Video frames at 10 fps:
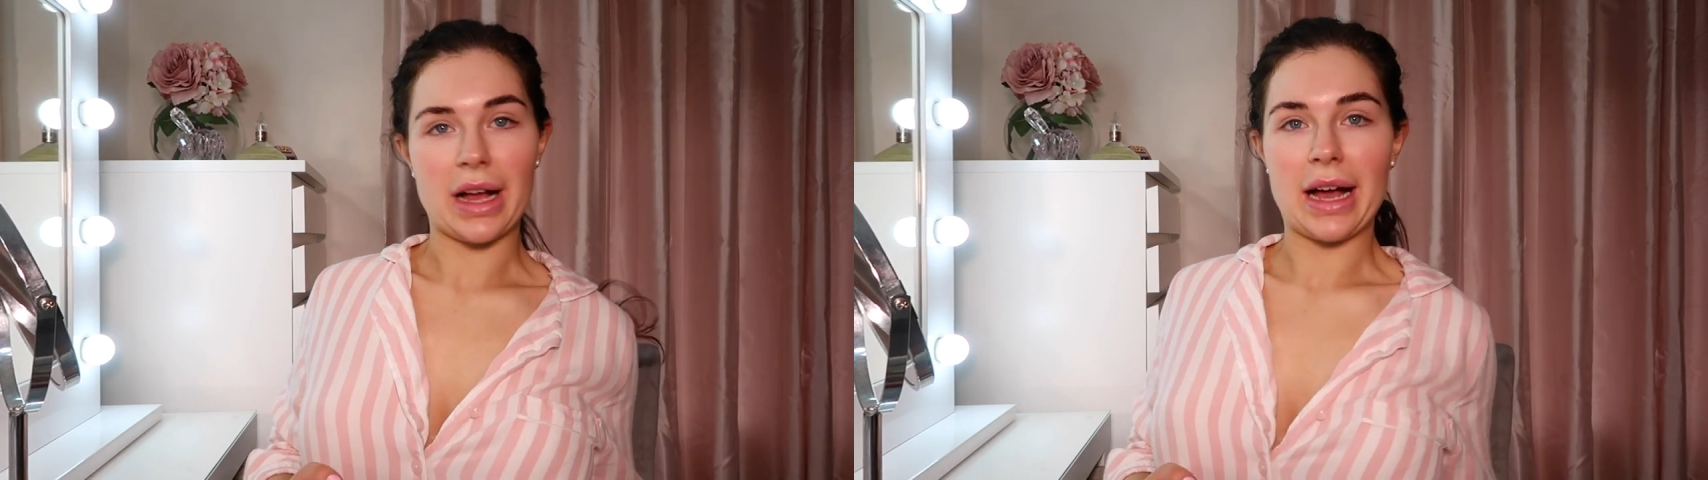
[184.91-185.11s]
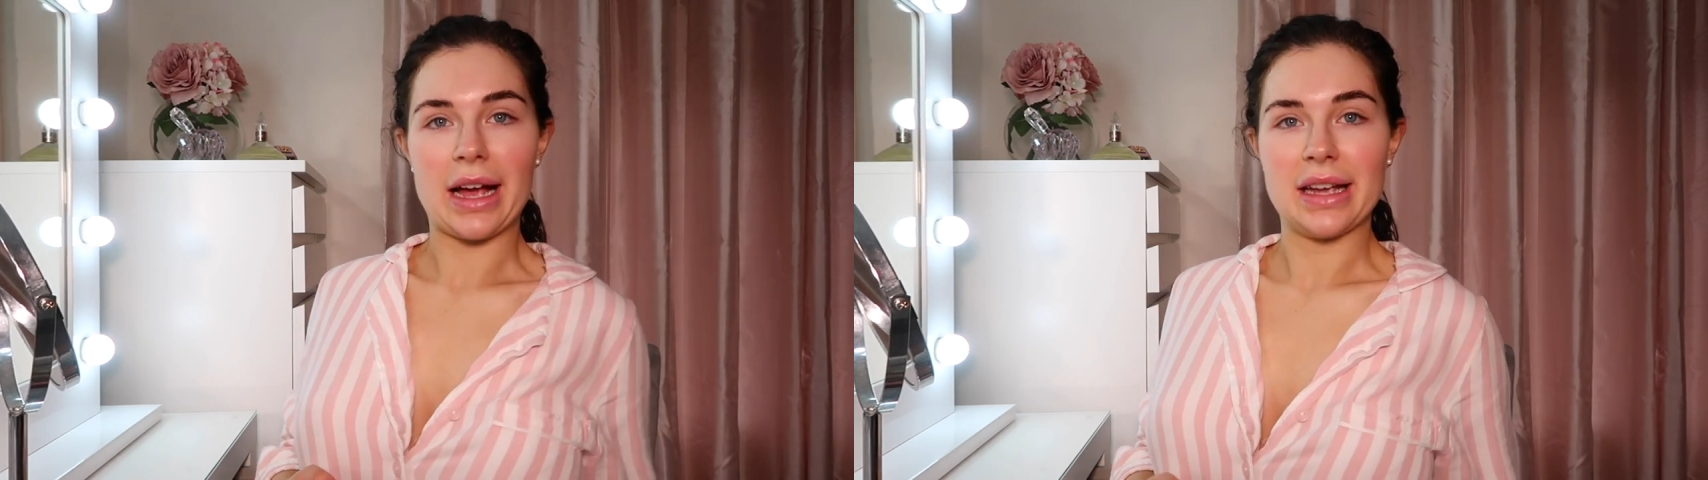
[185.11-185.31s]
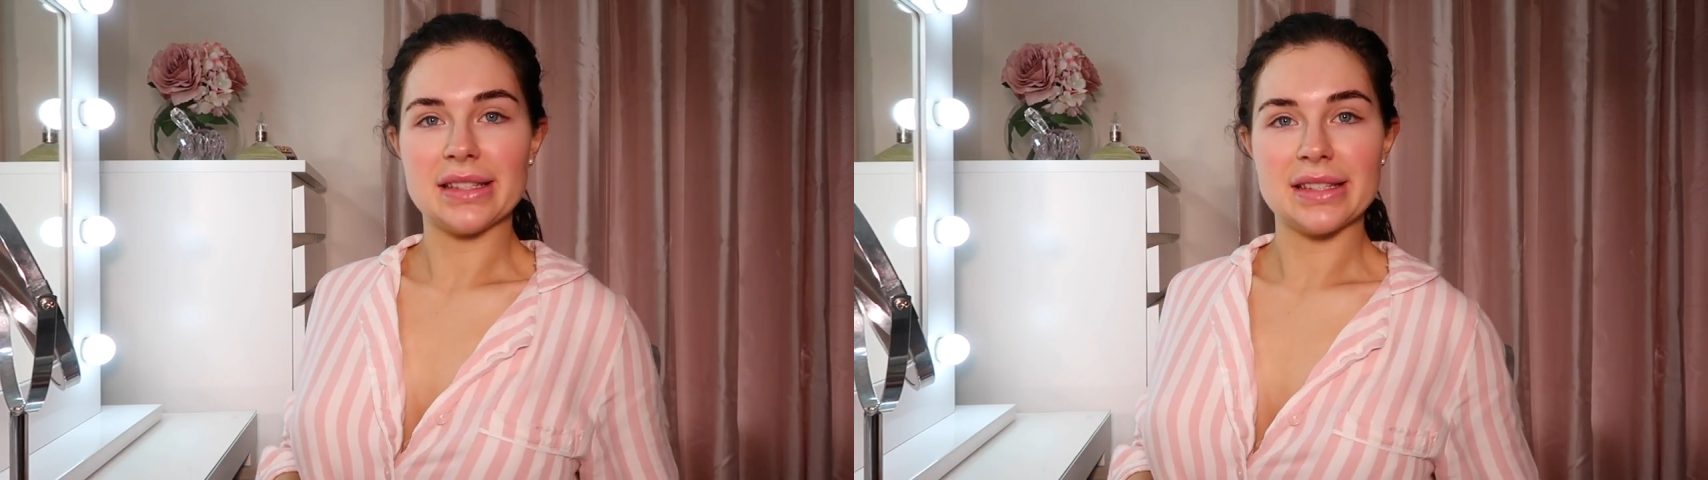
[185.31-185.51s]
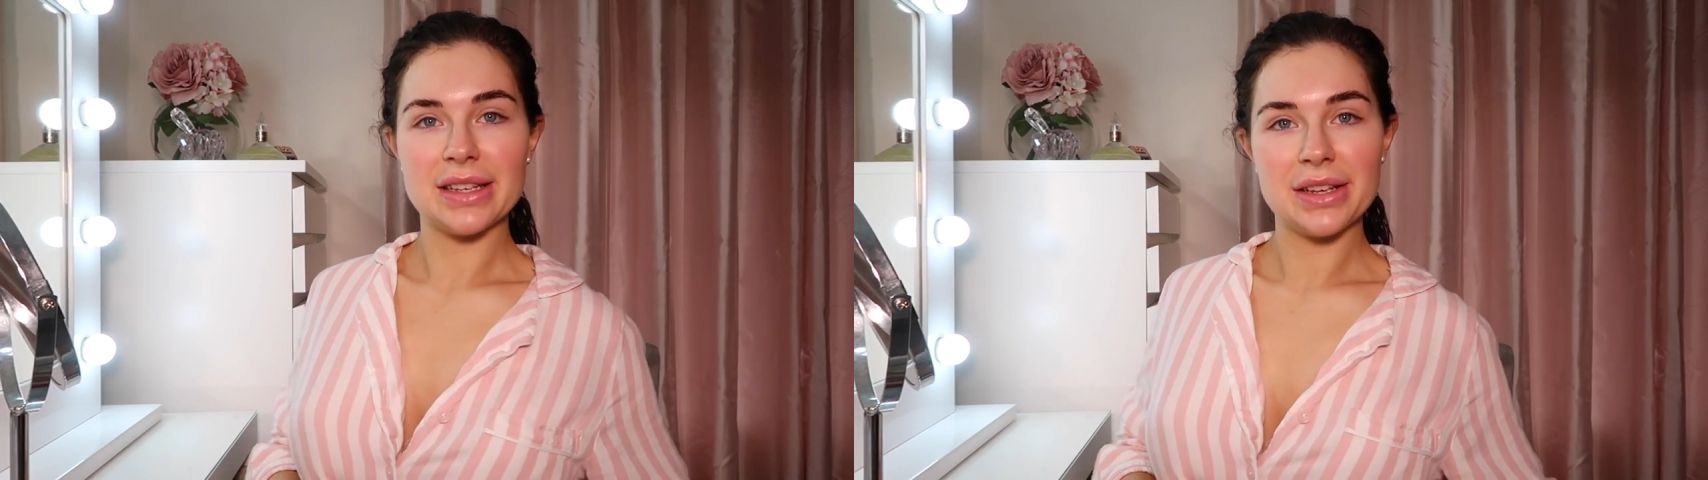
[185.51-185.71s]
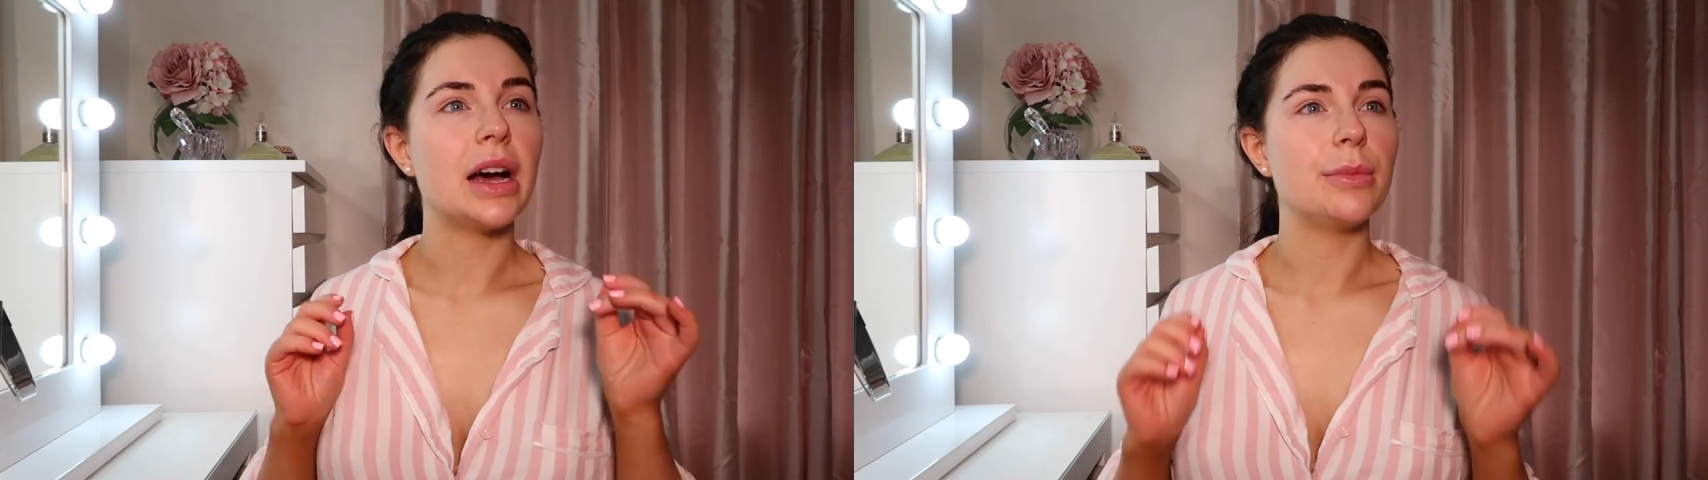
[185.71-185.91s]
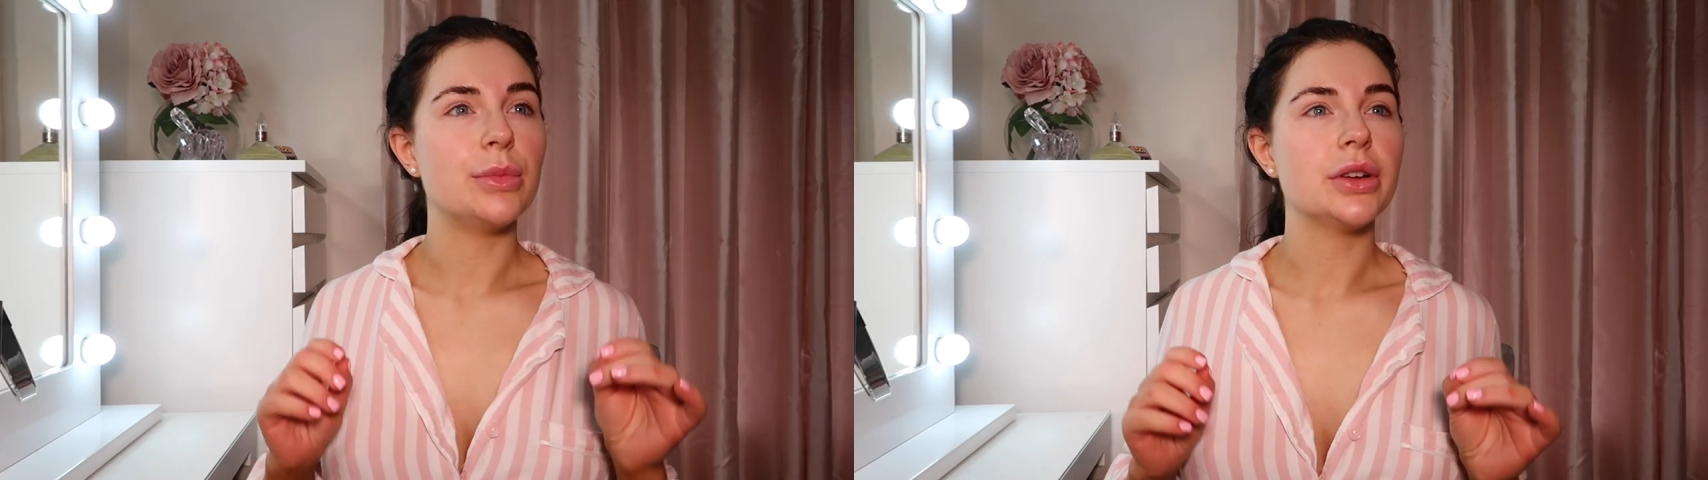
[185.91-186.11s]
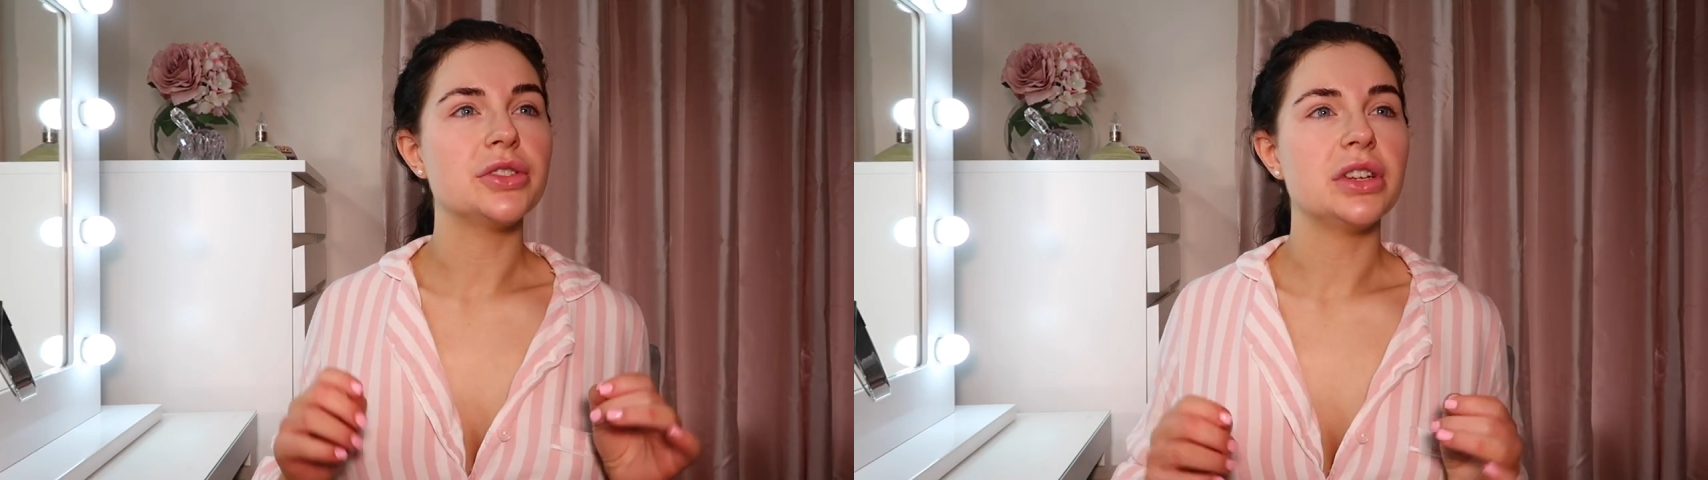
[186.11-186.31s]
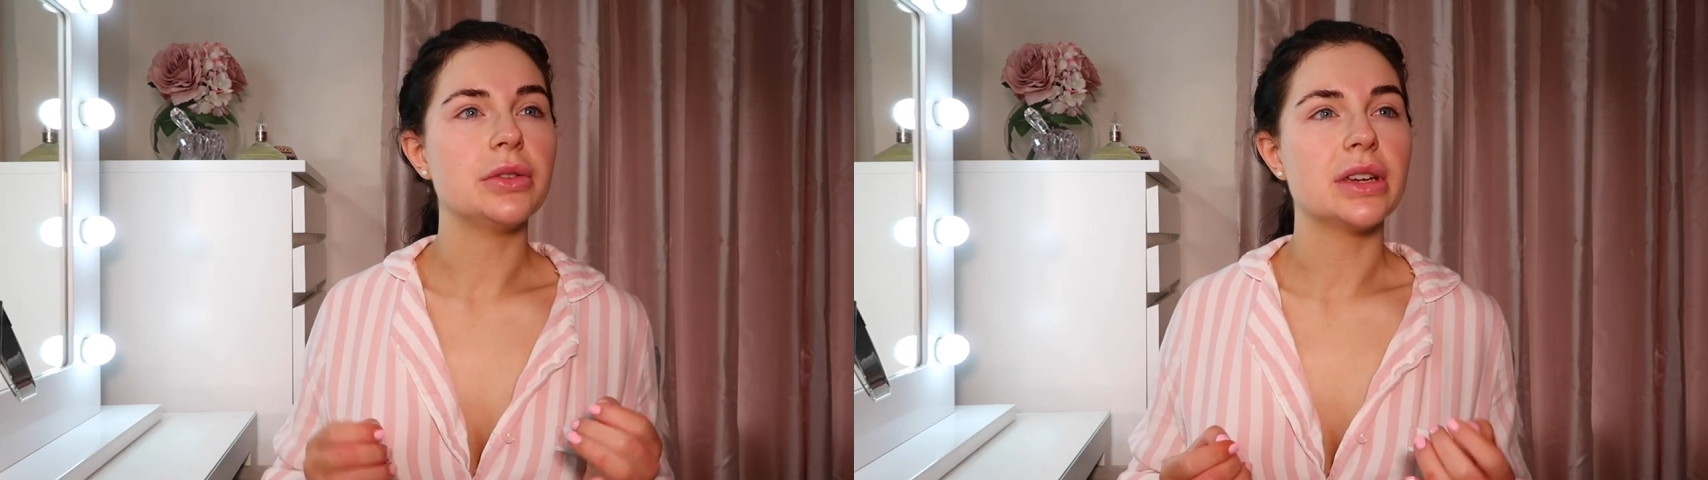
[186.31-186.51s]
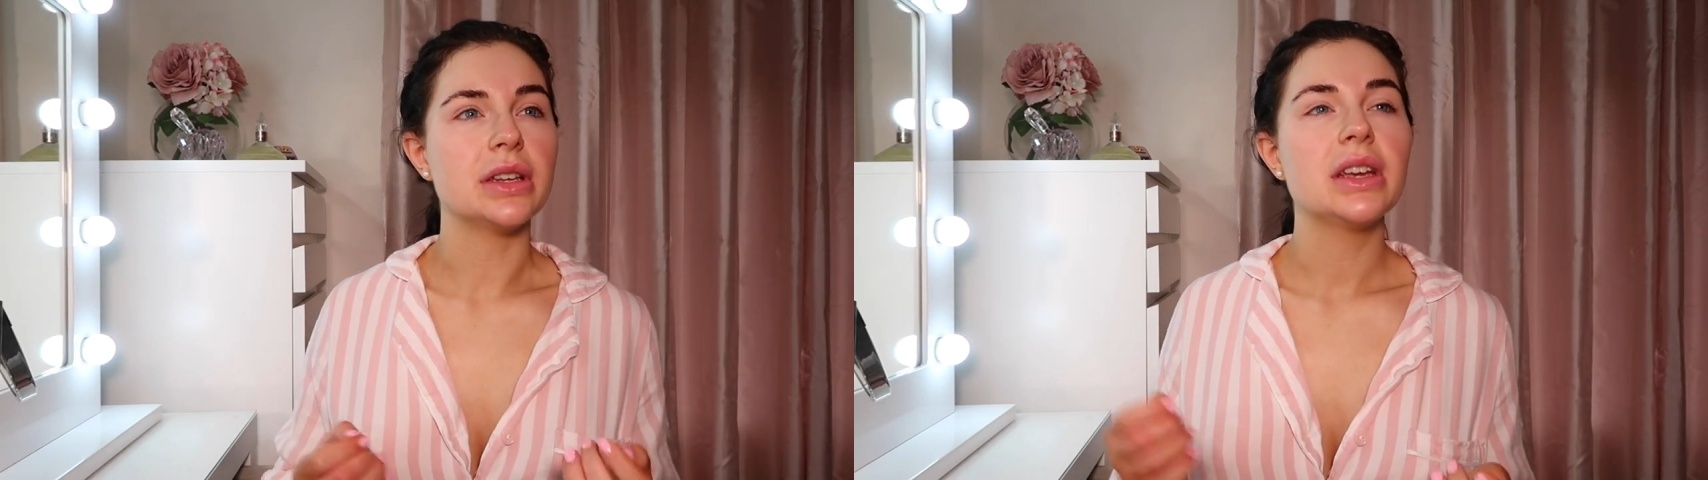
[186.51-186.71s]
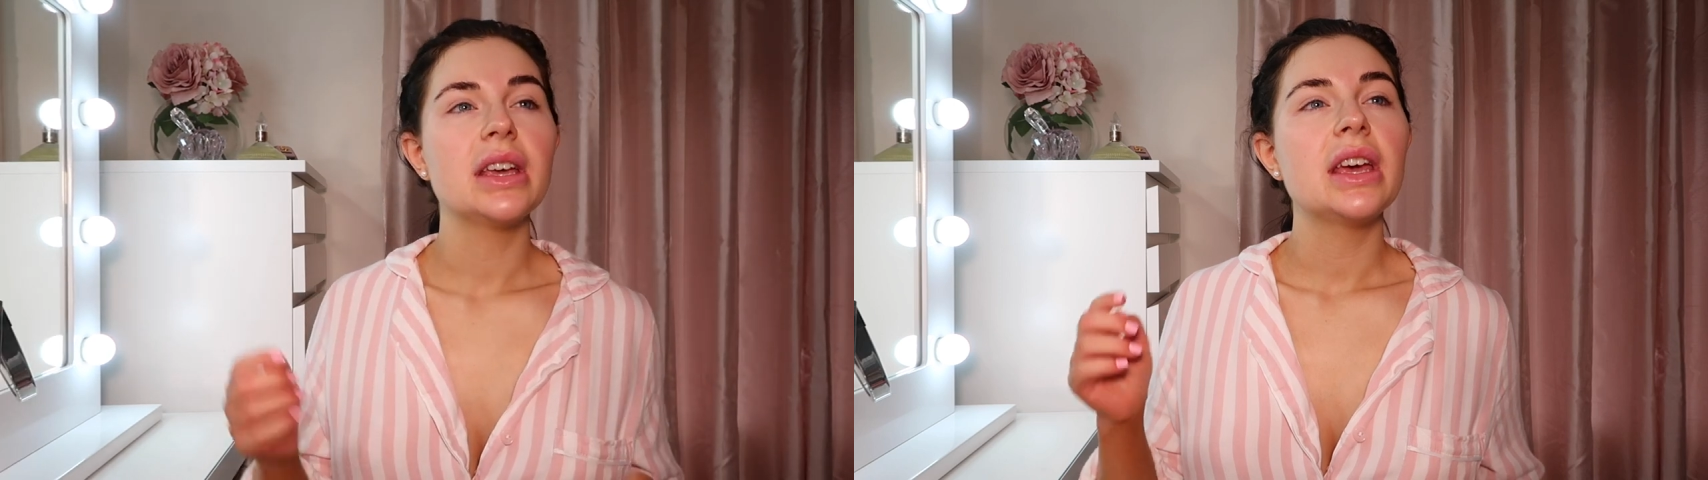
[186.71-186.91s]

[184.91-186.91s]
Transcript: guys. I'm not joking.